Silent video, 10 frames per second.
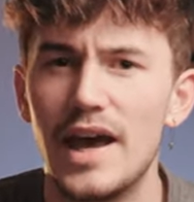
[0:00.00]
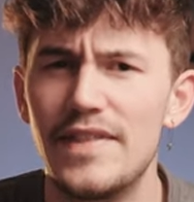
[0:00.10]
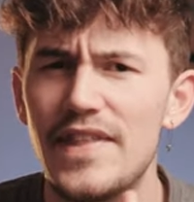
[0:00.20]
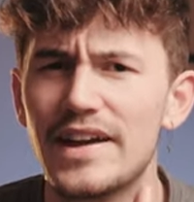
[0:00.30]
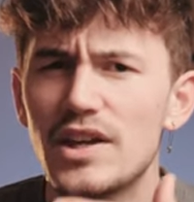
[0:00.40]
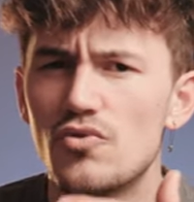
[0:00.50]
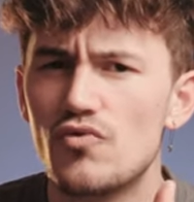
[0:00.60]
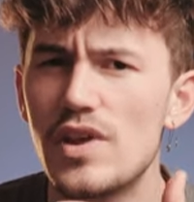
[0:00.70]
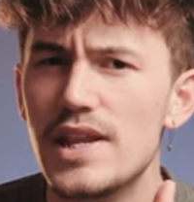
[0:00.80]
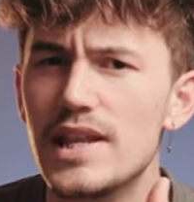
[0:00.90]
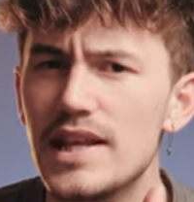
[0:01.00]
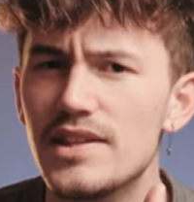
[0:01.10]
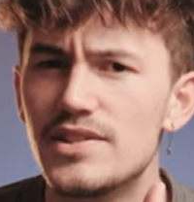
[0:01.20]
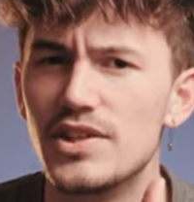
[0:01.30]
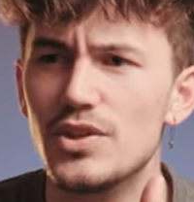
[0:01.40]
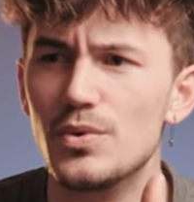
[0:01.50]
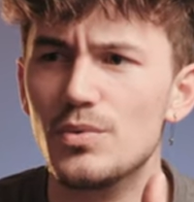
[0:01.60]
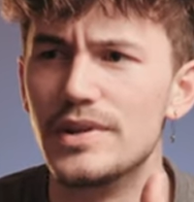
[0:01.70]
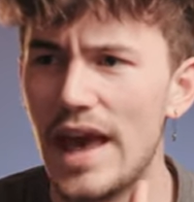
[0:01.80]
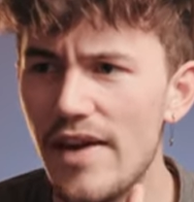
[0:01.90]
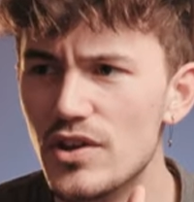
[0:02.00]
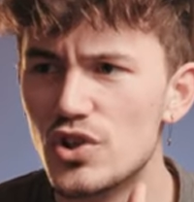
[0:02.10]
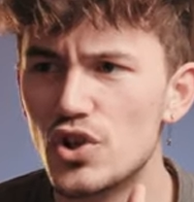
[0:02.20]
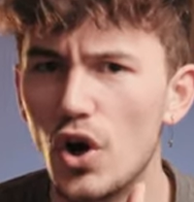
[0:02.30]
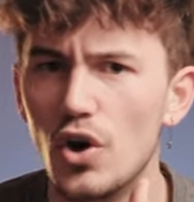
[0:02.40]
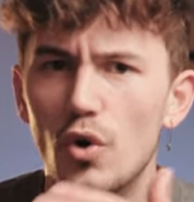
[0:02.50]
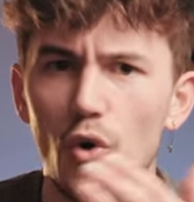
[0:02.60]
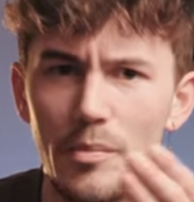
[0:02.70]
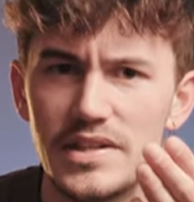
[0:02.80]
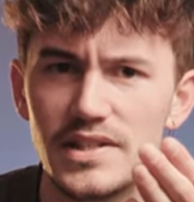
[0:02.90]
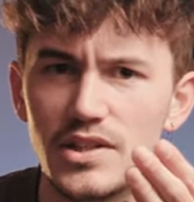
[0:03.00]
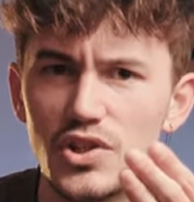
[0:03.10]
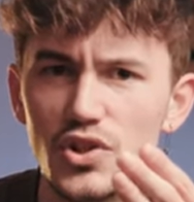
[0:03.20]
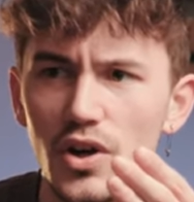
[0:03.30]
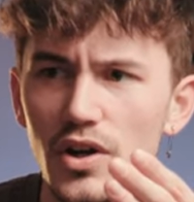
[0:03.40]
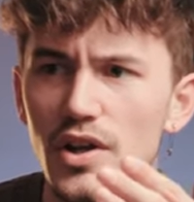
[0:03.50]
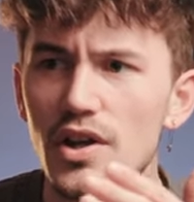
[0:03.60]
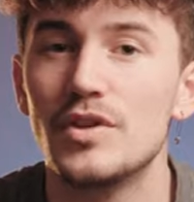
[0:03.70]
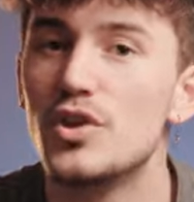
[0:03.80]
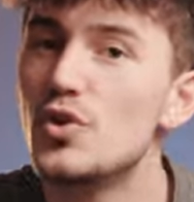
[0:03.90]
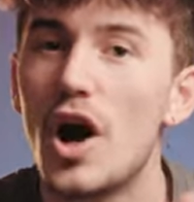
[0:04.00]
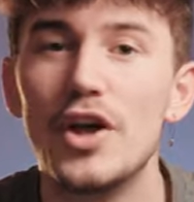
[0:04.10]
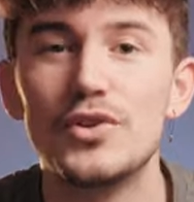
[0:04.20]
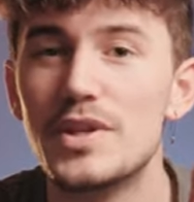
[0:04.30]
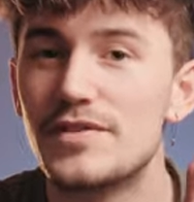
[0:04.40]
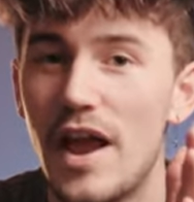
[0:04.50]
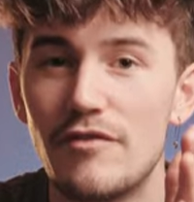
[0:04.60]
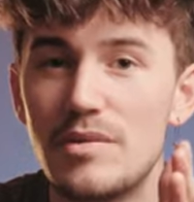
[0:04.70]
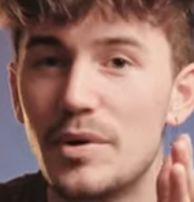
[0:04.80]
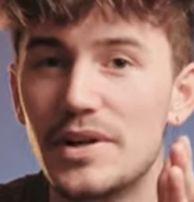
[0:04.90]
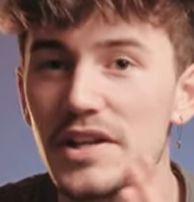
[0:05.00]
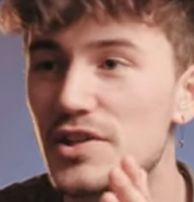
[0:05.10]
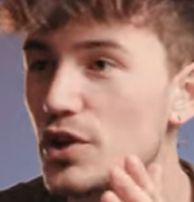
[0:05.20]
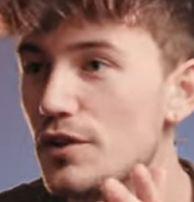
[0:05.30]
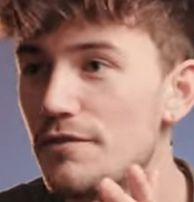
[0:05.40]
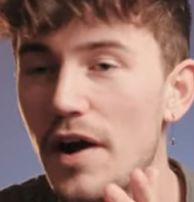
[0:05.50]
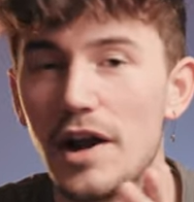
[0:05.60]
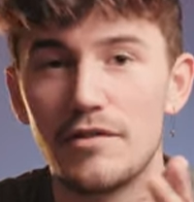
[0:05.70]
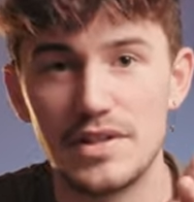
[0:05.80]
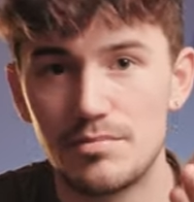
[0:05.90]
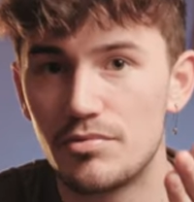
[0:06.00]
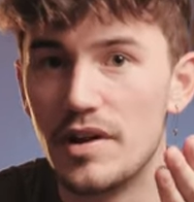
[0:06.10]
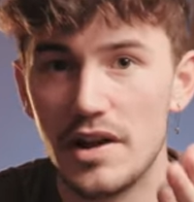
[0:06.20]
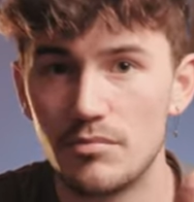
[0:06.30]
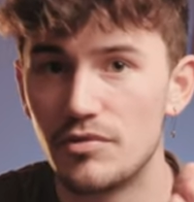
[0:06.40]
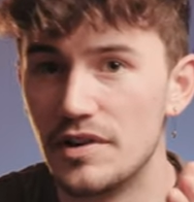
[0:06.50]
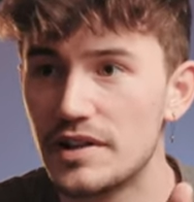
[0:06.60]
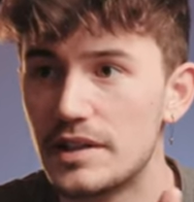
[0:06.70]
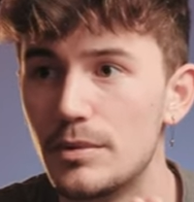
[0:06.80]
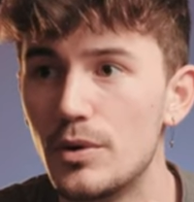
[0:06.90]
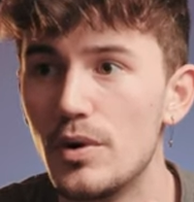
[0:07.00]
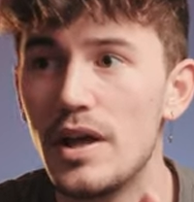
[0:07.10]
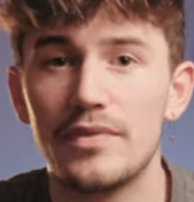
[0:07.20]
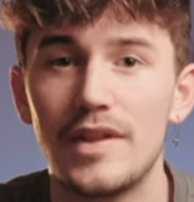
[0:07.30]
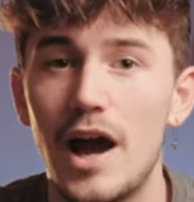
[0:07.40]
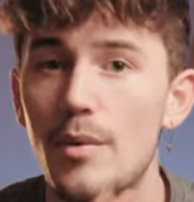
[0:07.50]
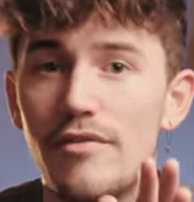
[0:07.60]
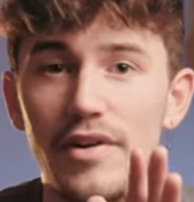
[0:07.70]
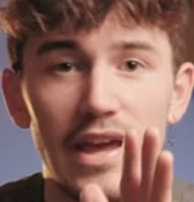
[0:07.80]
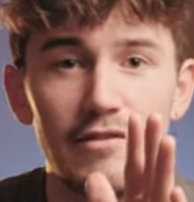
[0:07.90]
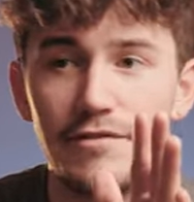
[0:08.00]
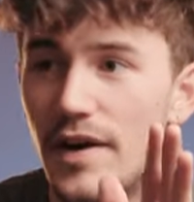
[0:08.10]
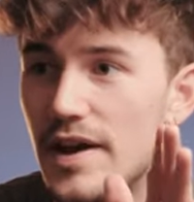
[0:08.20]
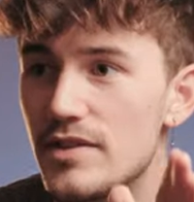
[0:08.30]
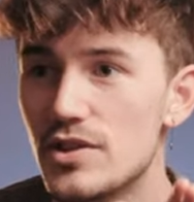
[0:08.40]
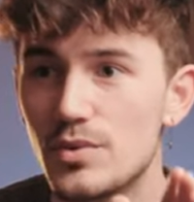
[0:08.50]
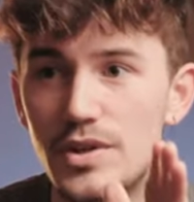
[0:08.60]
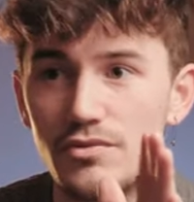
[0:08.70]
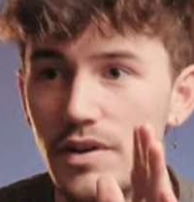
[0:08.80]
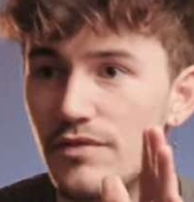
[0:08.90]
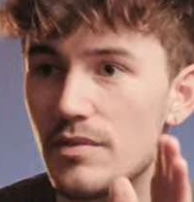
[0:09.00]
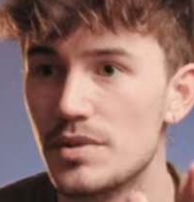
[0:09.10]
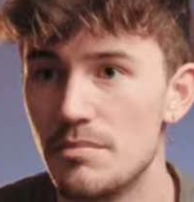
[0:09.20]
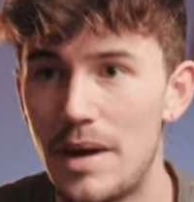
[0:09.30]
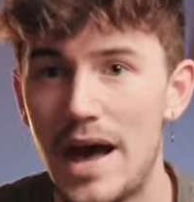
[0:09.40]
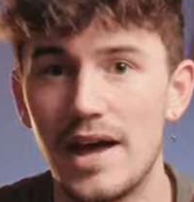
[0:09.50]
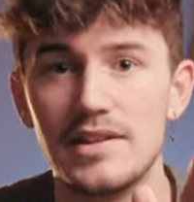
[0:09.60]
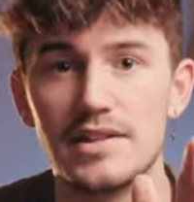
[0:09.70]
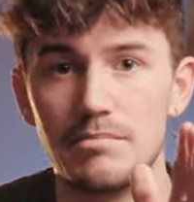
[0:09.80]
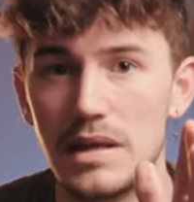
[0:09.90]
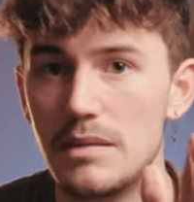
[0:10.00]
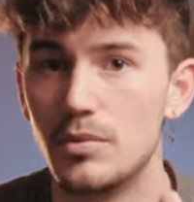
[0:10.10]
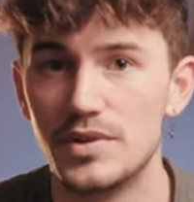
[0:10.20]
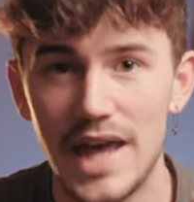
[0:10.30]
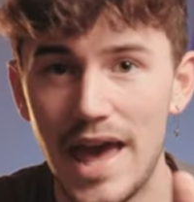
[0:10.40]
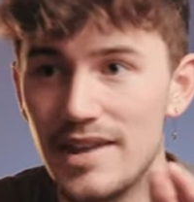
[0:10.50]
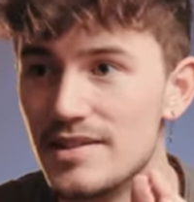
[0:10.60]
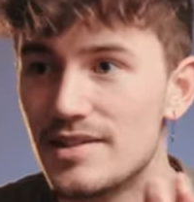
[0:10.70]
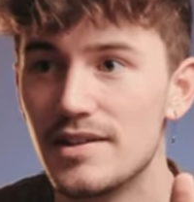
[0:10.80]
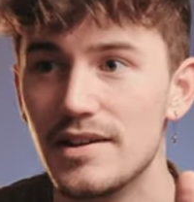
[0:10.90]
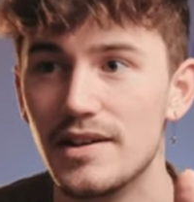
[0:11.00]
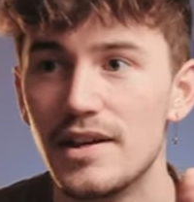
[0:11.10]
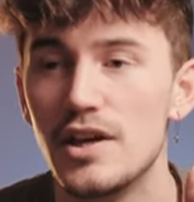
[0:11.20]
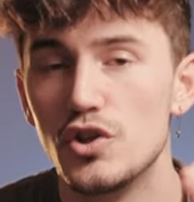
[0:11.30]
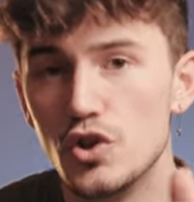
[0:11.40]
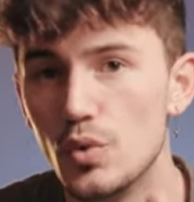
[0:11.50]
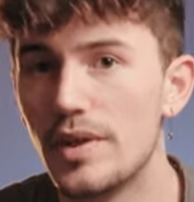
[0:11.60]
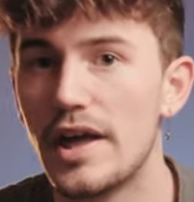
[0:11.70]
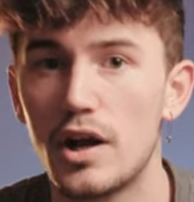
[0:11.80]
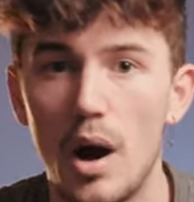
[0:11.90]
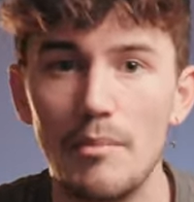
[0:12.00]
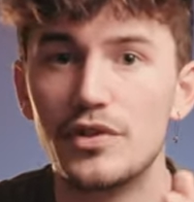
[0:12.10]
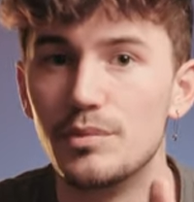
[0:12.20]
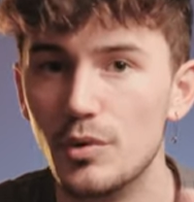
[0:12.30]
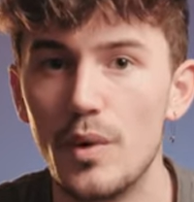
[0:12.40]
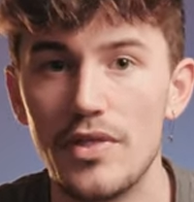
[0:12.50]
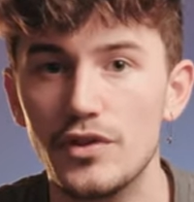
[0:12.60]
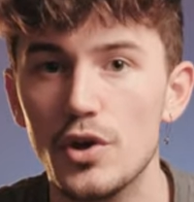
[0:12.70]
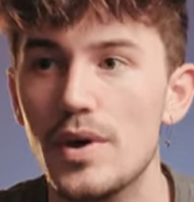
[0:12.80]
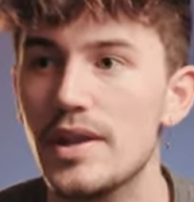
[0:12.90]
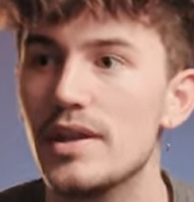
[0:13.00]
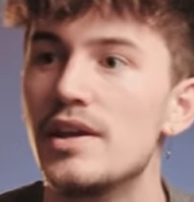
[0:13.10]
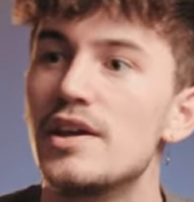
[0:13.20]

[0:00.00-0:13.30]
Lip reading: And that can really lead to you getting the shot or missing the shot. You can't do this for everybody because a good fighter is pretty unpredictable. However, in fighting, there's always rhythms and patterns and people tend to do what they're comfortable with doing.